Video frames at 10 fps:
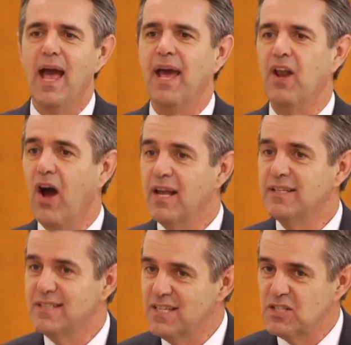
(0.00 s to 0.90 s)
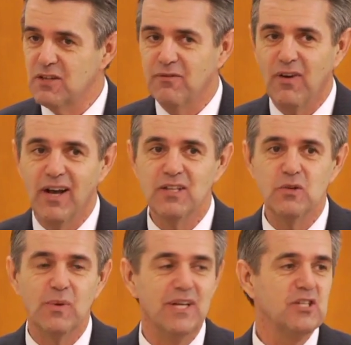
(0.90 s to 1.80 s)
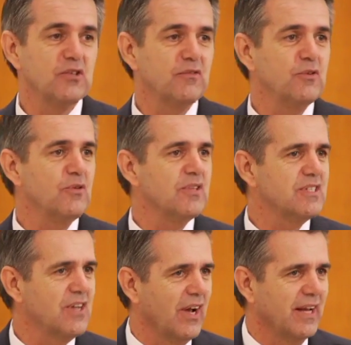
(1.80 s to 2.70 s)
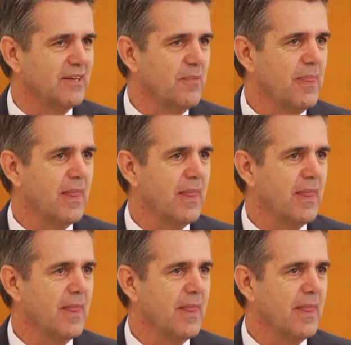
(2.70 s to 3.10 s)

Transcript: And I testify to each of you this night